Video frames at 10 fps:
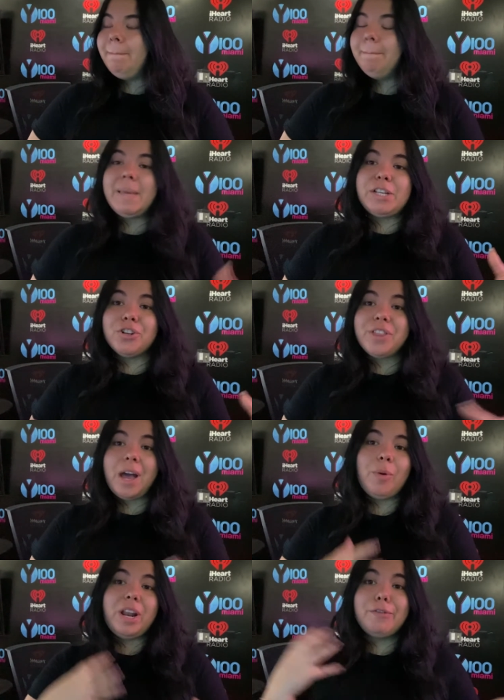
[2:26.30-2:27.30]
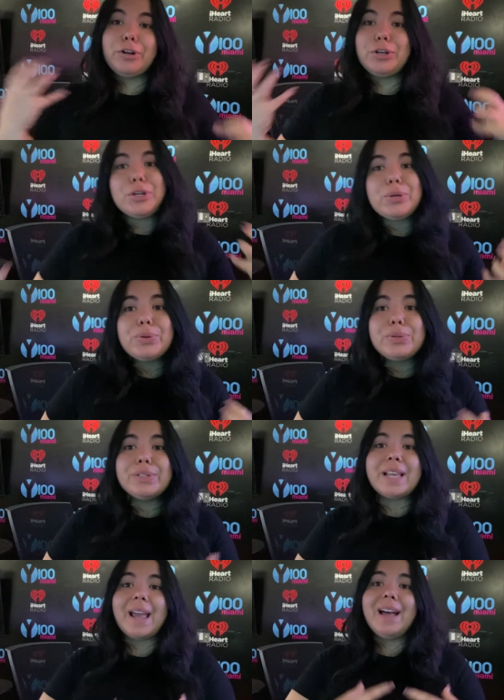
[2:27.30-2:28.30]
make sure that whatever
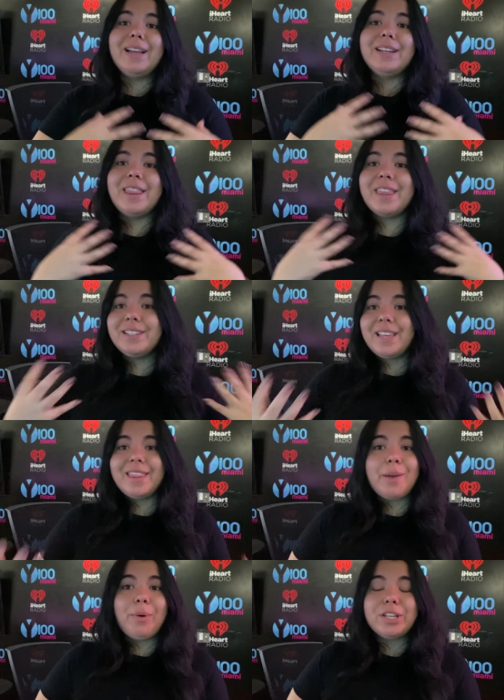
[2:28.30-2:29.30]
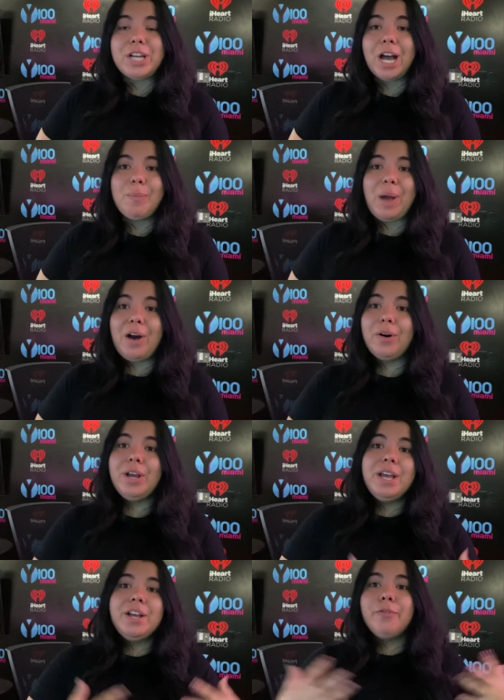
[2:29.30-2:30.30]
news and things that they want to talk about
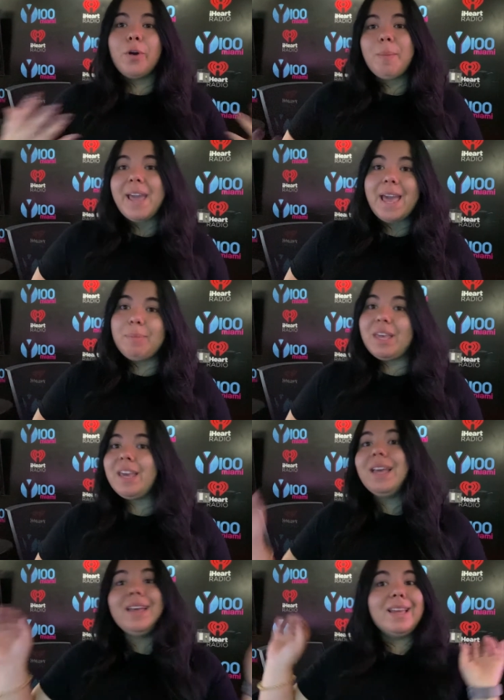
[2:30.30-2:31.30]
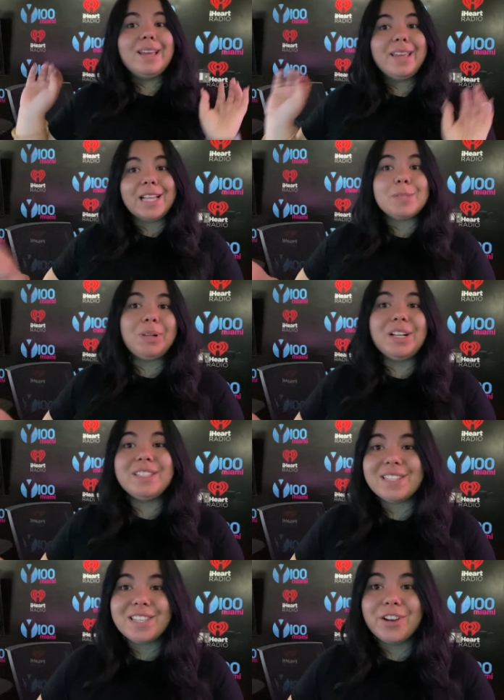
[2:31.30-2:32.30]
for Miami gets plugged
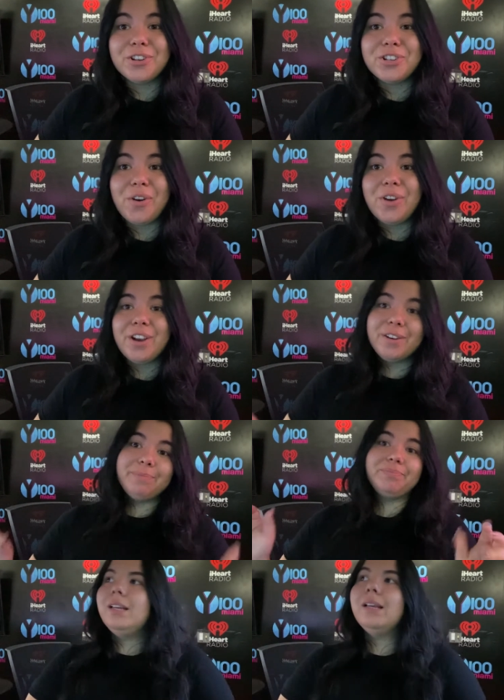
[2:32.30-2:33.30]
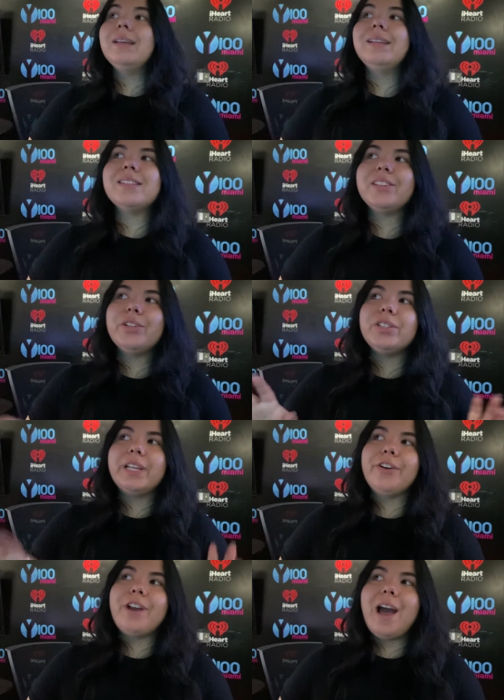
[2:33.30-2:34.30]
into their show here. It is a little
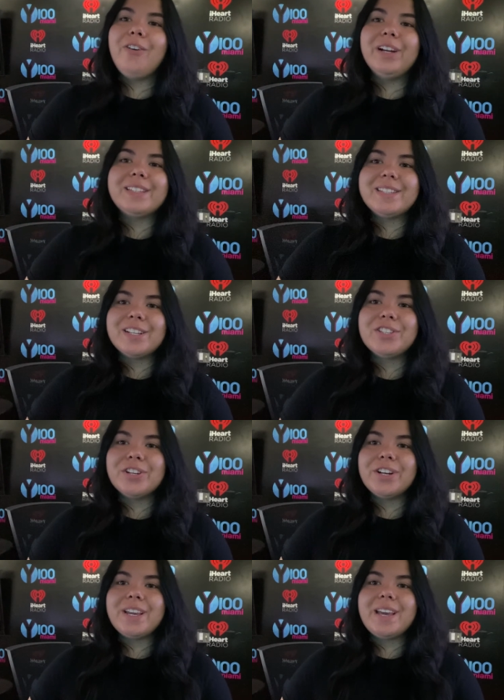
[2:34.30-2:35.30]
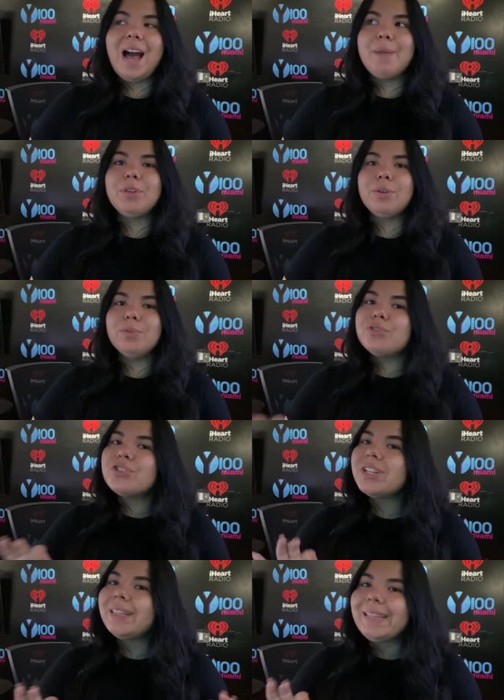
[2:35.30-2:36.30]
later now. It's 6:30. I'm
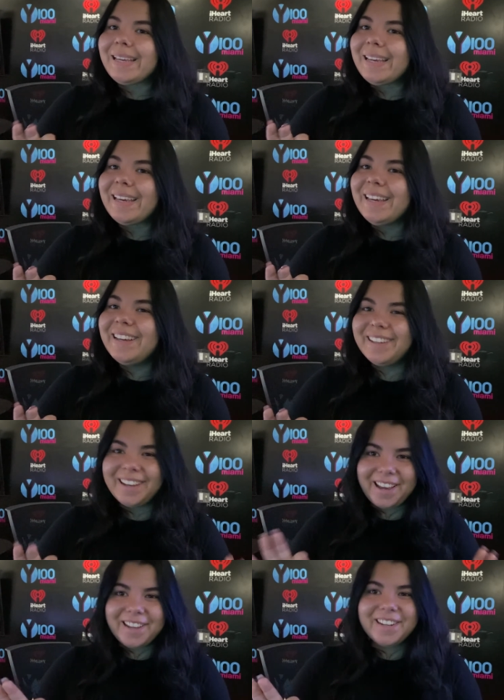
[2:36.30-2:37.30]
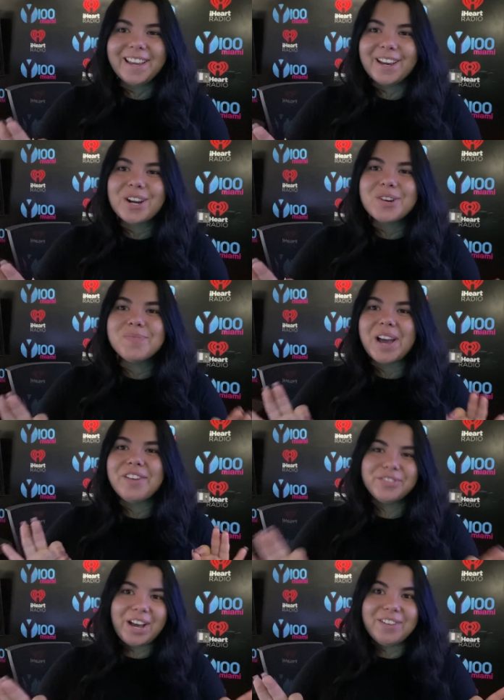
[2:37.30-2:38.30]
usually in here
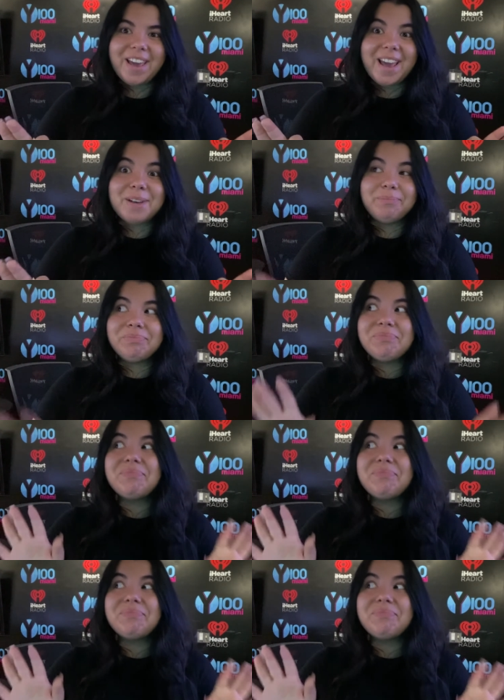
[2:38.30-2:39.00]
by 5 a.m.,